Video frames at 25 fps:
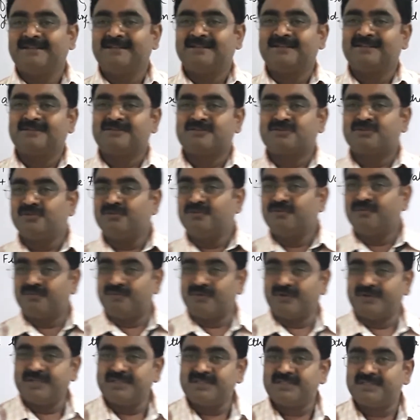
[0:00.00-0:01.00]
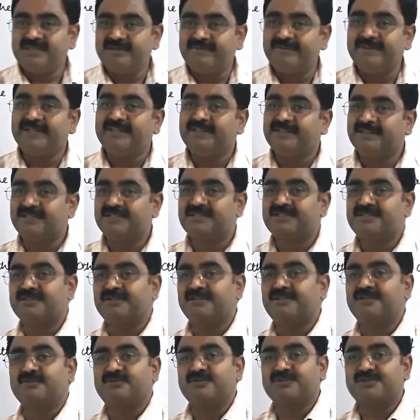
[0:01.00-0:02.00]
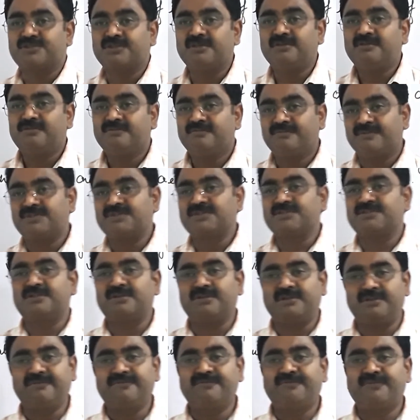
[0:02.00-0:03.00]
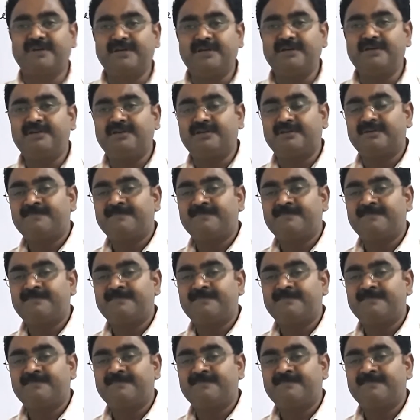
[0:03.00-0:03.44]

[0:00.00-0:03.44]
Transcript: So what is given in this third question, which is the different